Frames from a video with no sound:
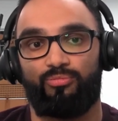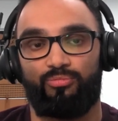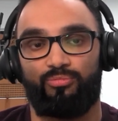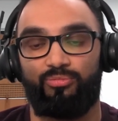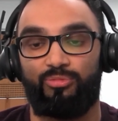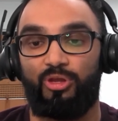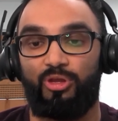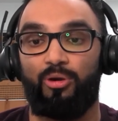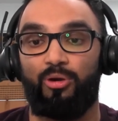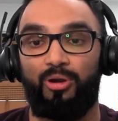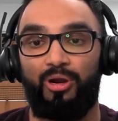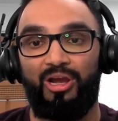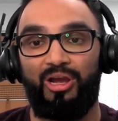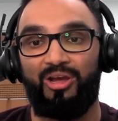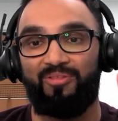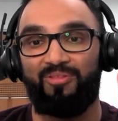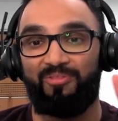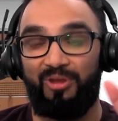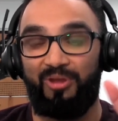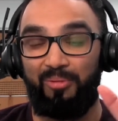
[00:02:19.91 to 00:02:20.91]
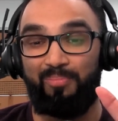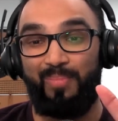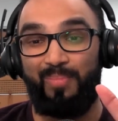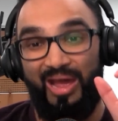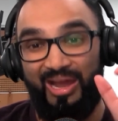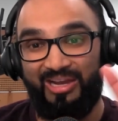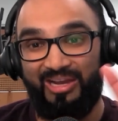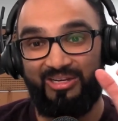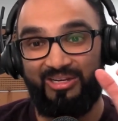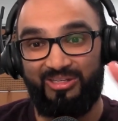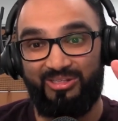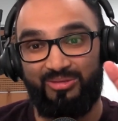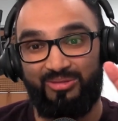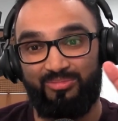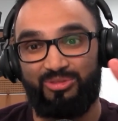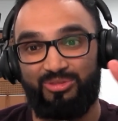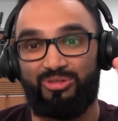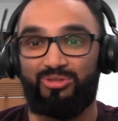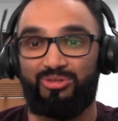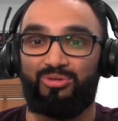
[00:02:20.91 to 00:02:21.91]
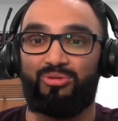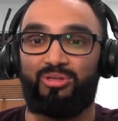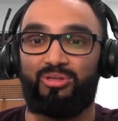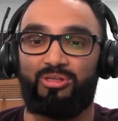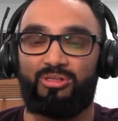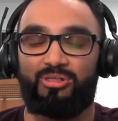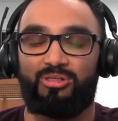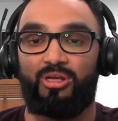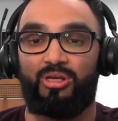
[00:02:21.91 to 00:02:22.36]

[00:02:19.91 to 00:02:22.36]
their mechanism to do this